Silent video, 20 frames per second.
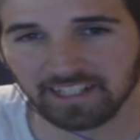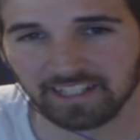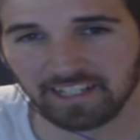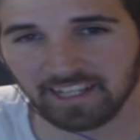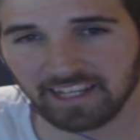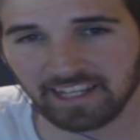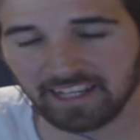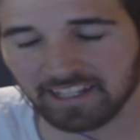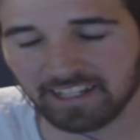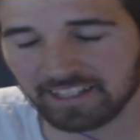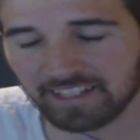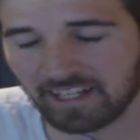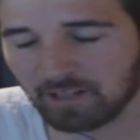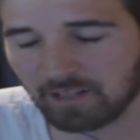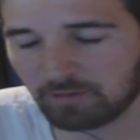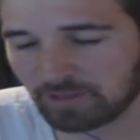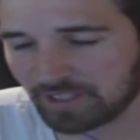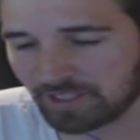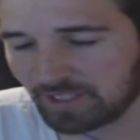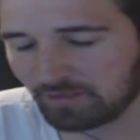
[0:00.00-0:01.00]
And I
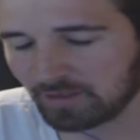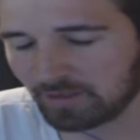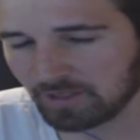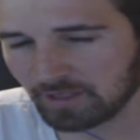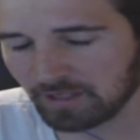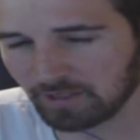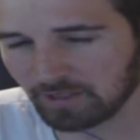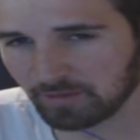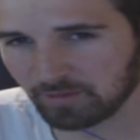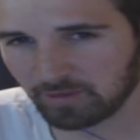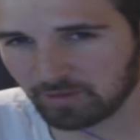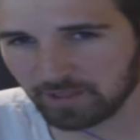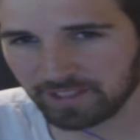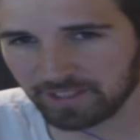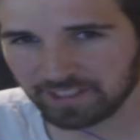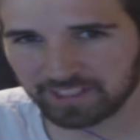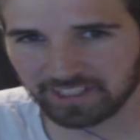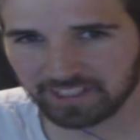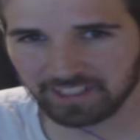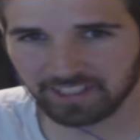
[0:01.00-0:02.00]
received a free
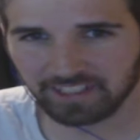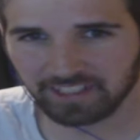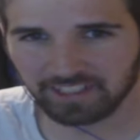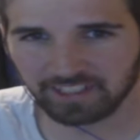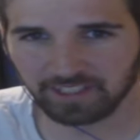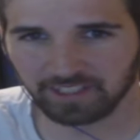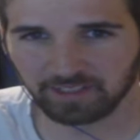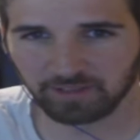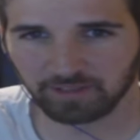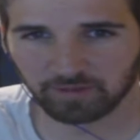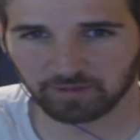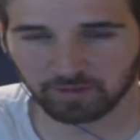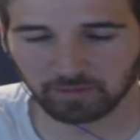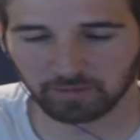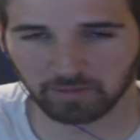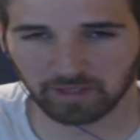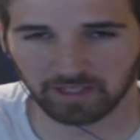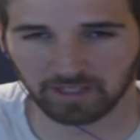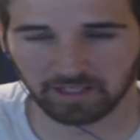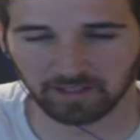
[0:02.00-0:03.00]
CD key from,
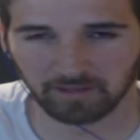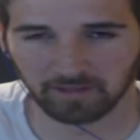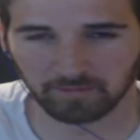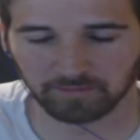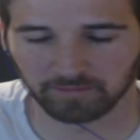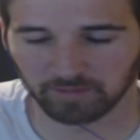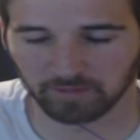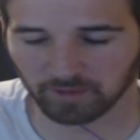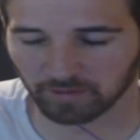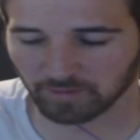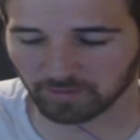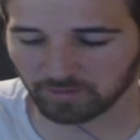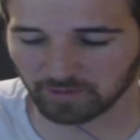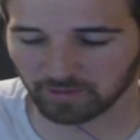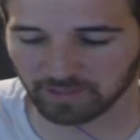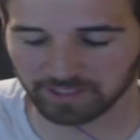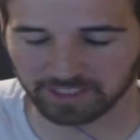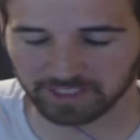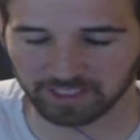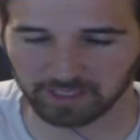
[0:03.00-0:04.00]
um, or free
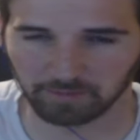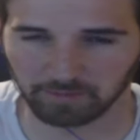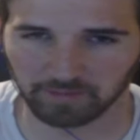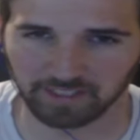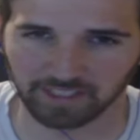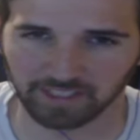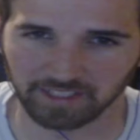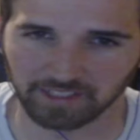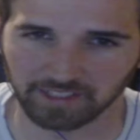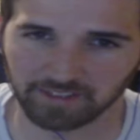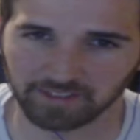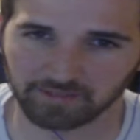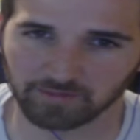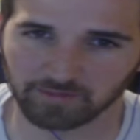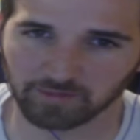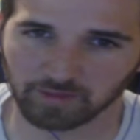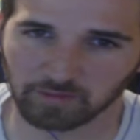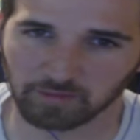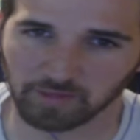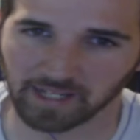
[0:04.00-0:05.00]
Steam key
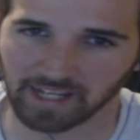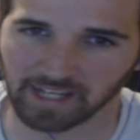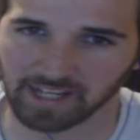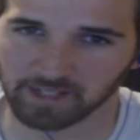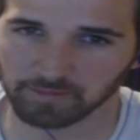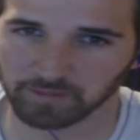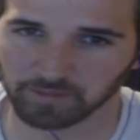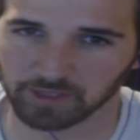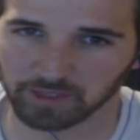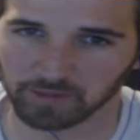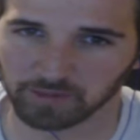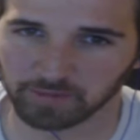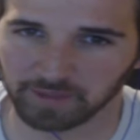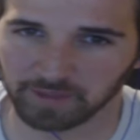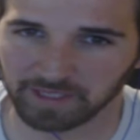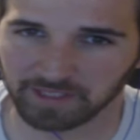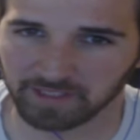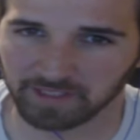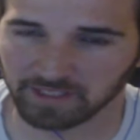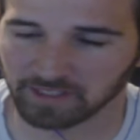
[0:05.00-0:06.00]
from Adam
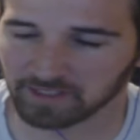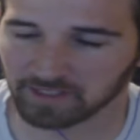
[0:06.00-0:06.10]
Doobie.